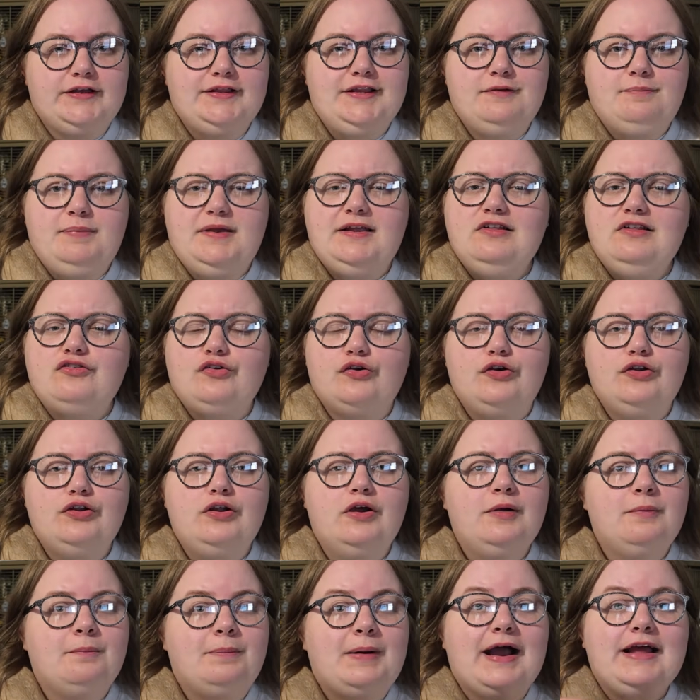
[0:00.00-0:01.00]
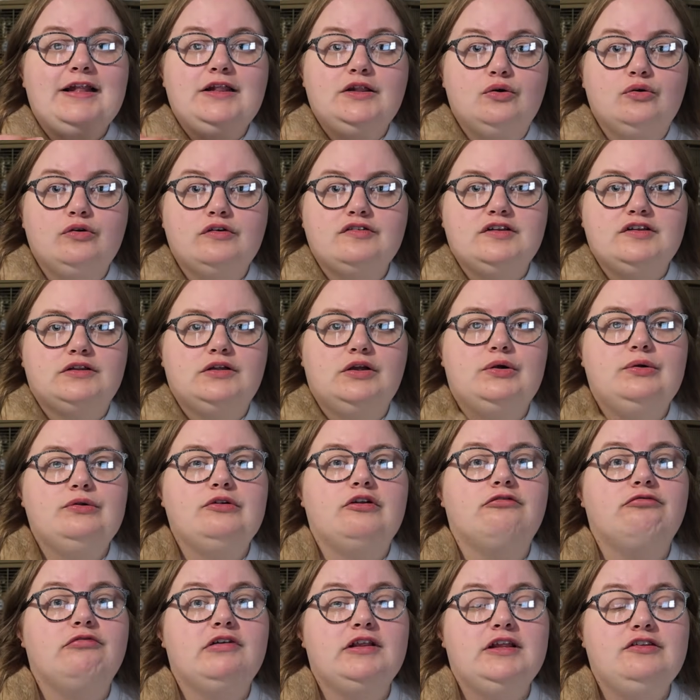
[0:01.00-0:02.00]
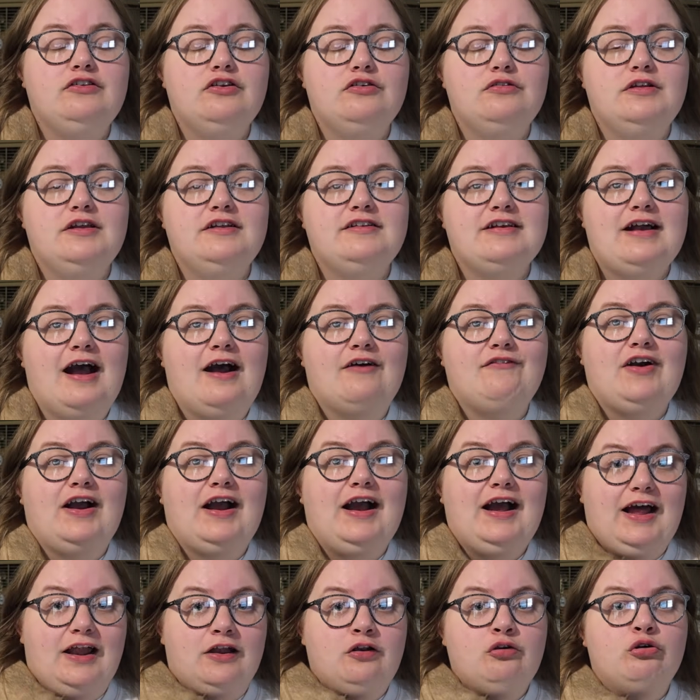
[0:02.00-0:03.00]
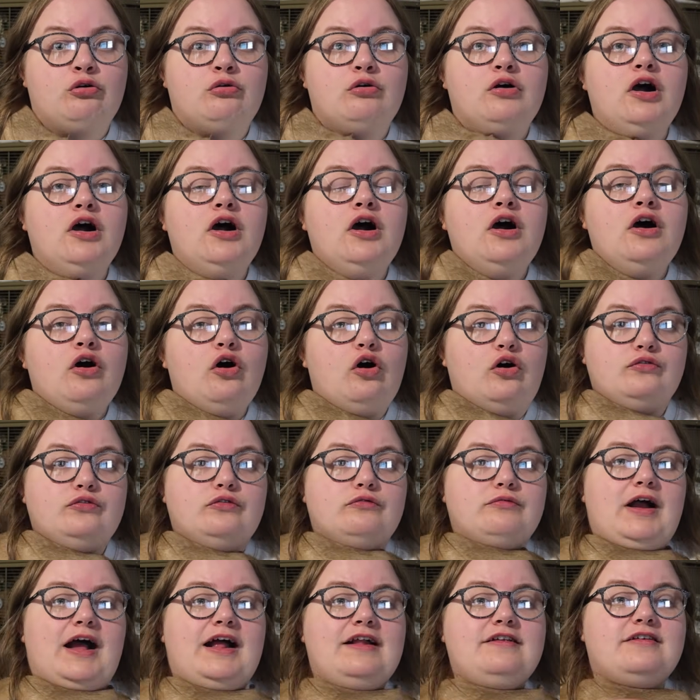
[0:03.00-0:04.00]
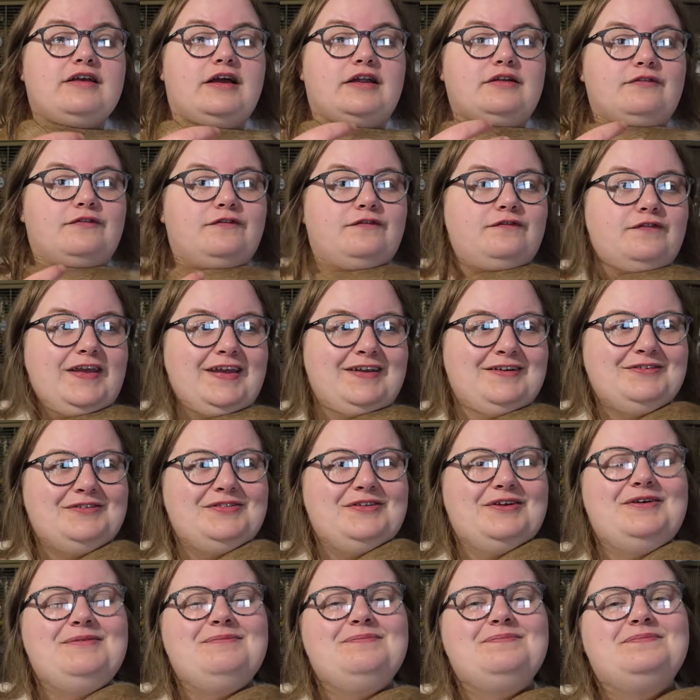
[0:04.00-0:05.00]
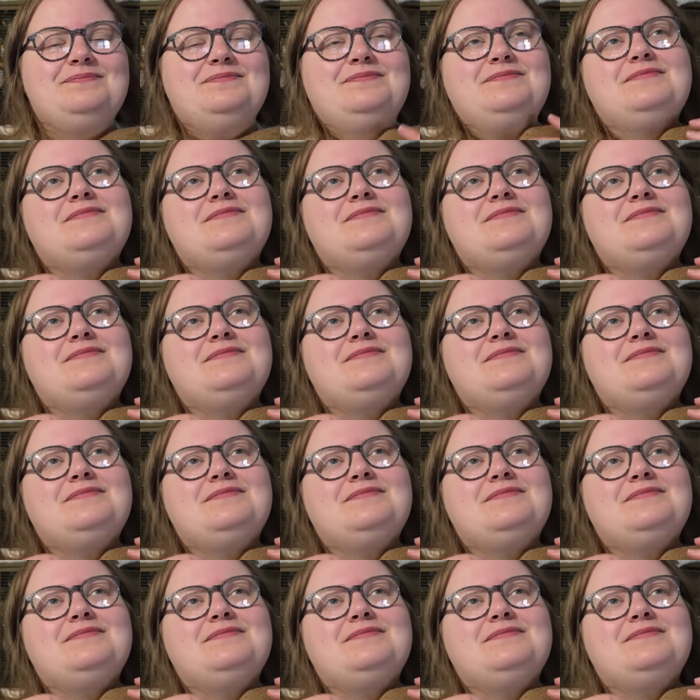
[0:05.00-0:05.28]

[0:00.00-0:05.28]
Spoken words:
really be done by looks alone. You really do need to have a handle on the rats and feel them.